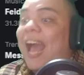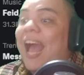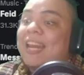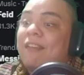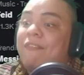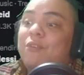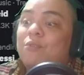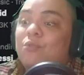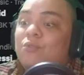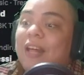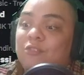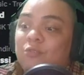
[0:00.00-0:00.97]
And if you
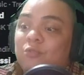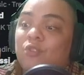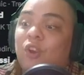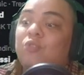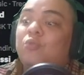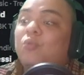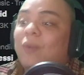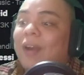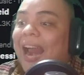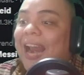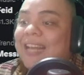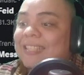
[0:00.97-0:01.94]
do that, you draw 2
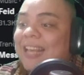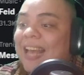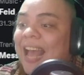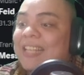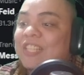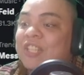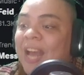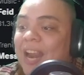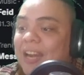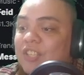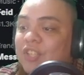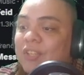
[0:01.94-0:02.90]
cards and
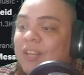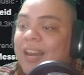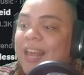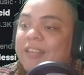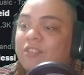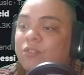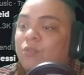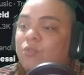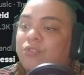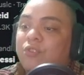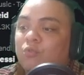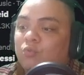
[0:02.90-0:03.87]
charge Lex
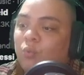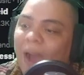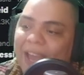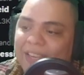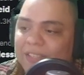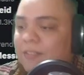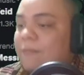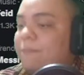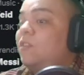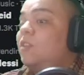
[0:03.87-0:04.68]
Luthor twice.